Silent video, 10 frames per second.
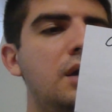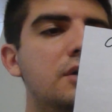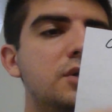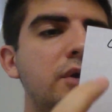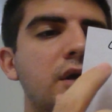
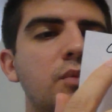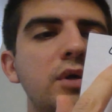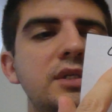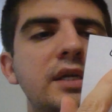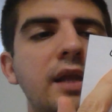So here, I'm
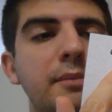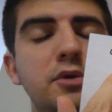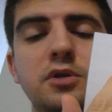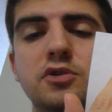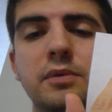going to
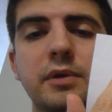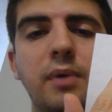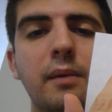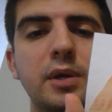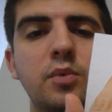do distributive property.